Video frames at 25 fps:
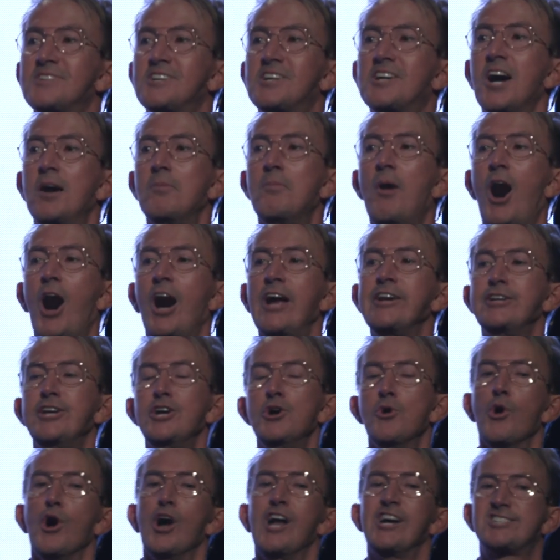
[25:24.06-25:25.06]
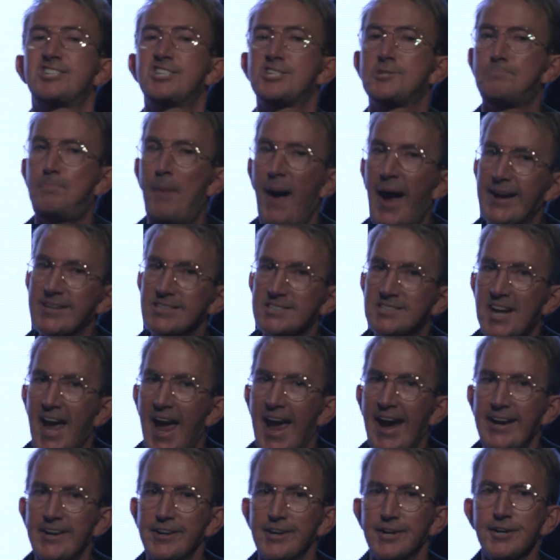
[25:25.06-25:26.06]
Come on, you were a
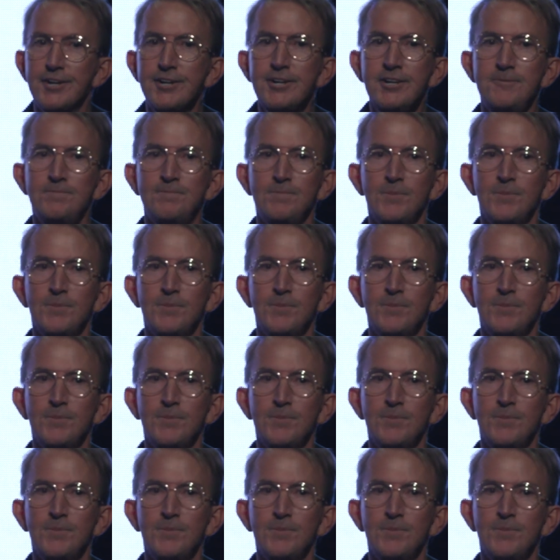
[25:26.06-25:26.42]
spectator.